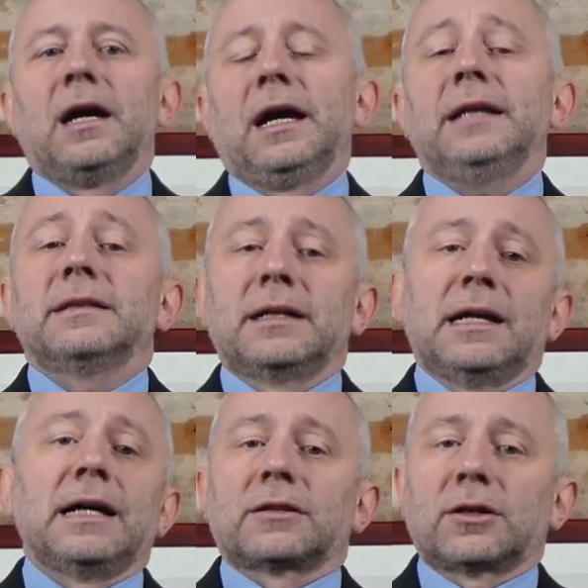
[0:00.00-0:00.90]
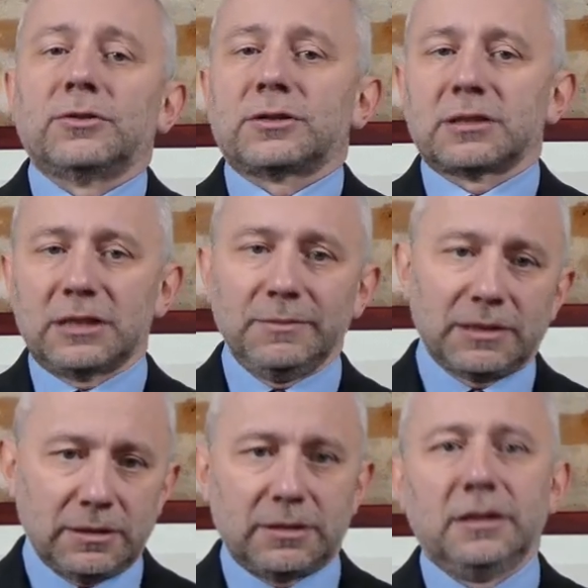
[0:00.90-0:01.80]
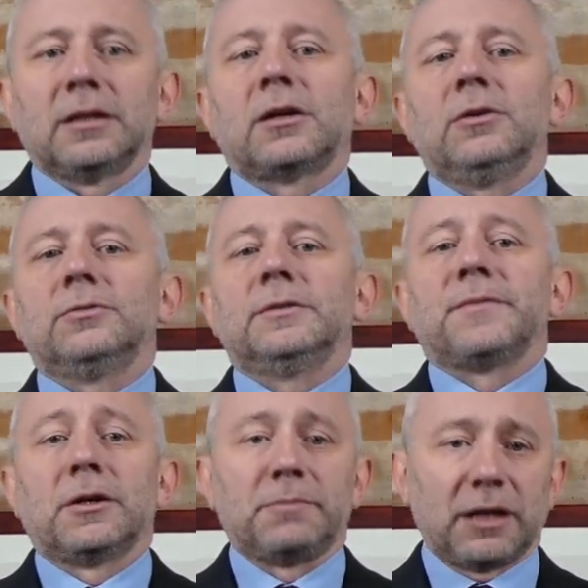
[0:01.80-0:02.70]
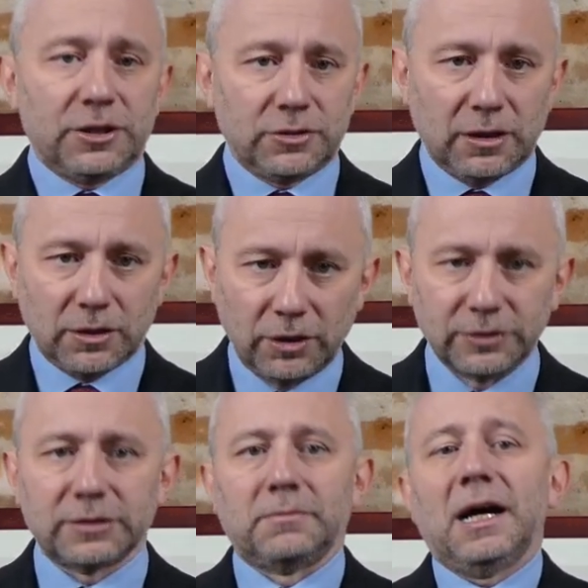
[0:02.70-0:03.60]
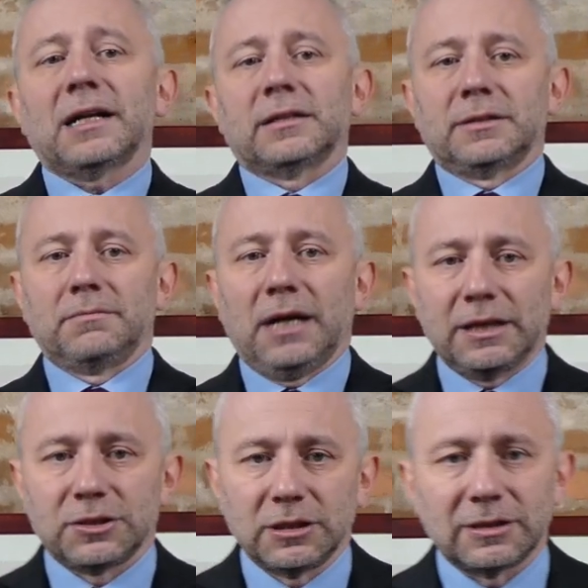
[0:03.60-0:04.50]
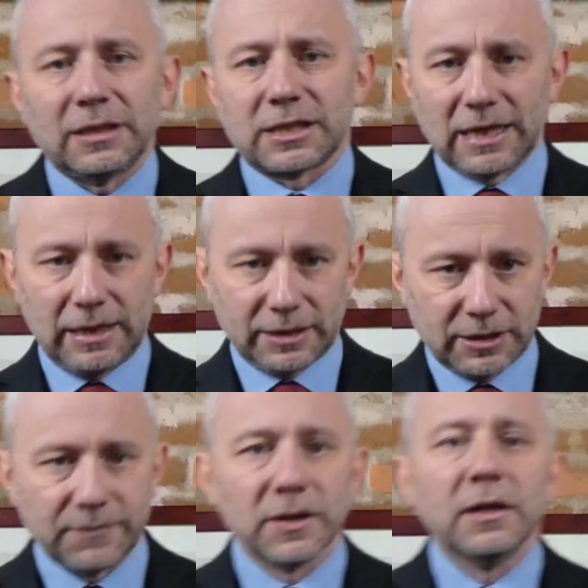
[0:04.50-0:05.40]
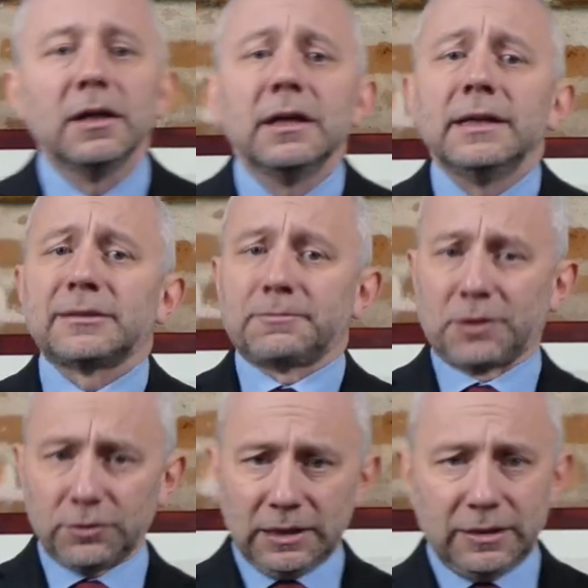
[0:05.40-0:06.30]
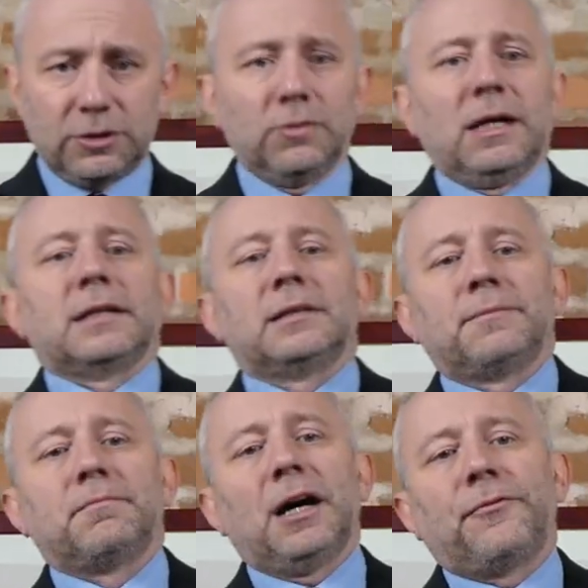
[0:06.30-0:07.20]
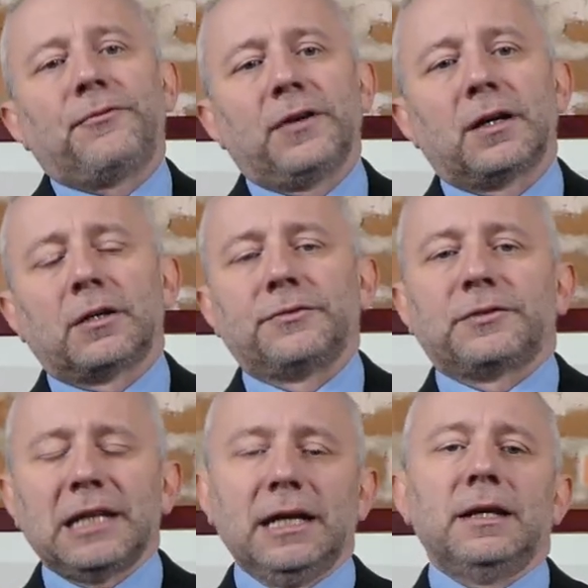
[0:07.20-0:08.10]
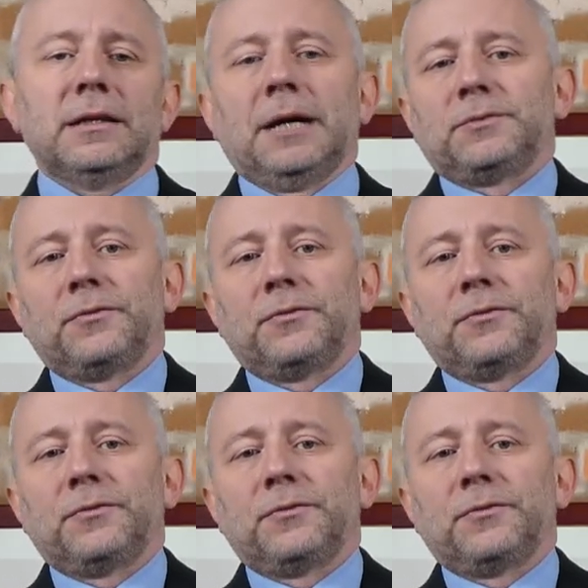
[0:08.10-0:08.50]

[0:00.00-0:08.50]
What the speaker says: And then add cost estimates, include operational cost, marketing budgets, and salaries. It's prudent to add a buffer of 10 up to